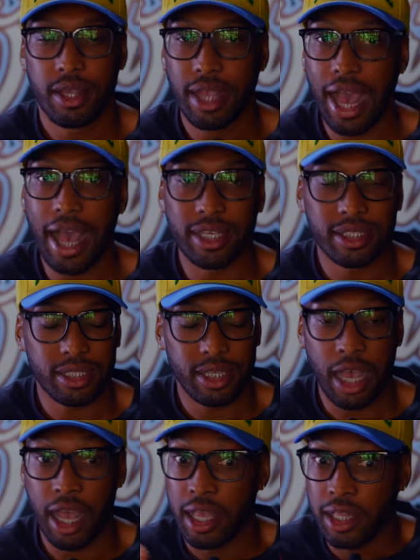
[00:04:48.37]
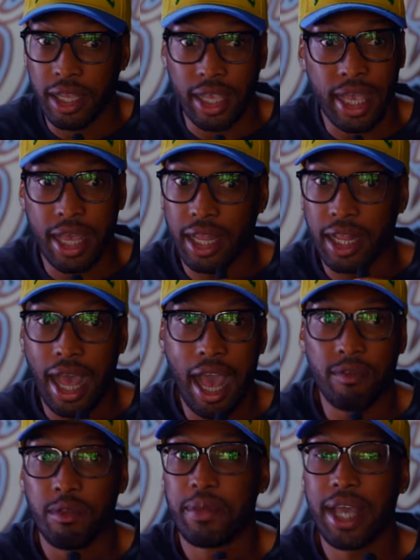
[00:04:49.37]
Guys, look, and I
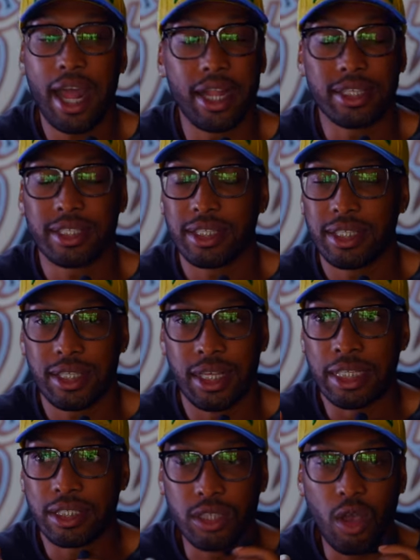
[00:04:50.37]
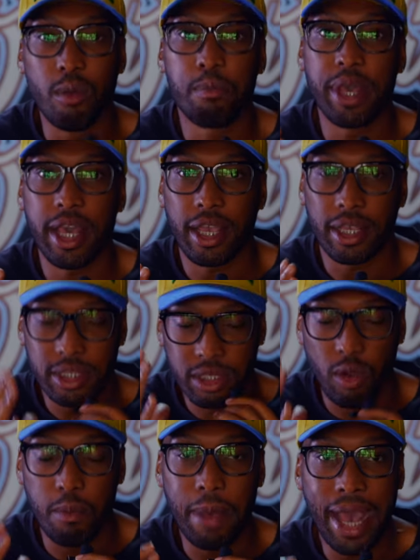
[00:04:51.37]
have to be honest, it's so big, it's
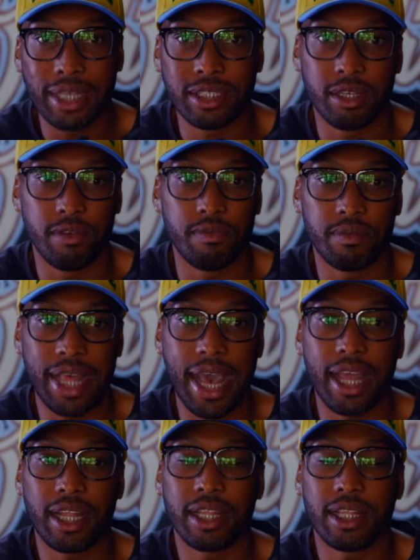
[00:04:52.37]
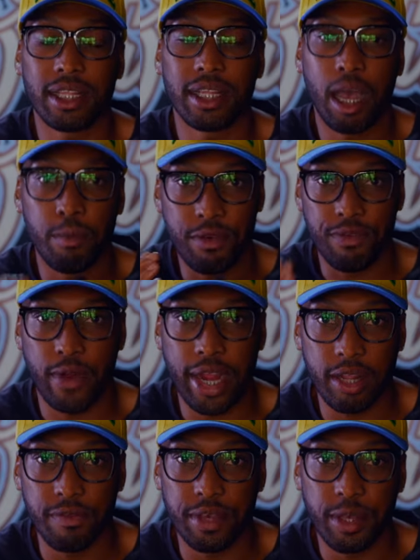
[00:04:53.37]
so massive that I'm
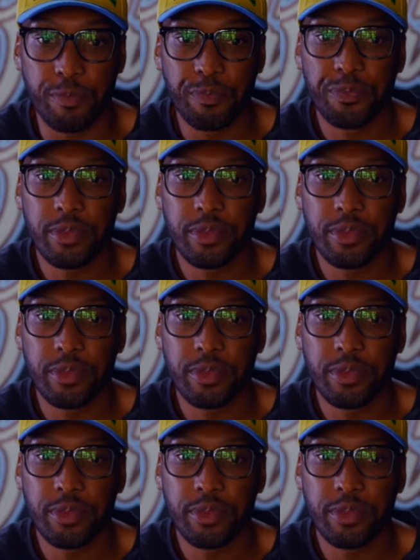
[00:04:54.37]
afraid of it.